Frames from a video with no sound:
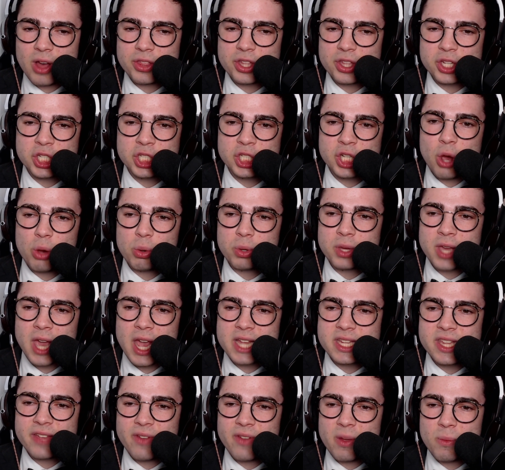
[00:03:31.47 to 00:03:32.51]
The
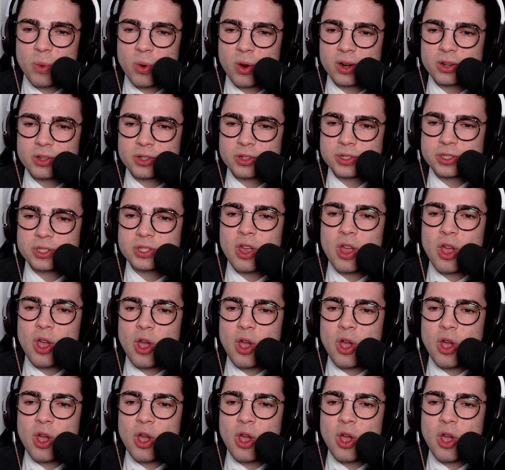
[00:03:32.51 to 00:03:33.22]
Showcase of Immortals,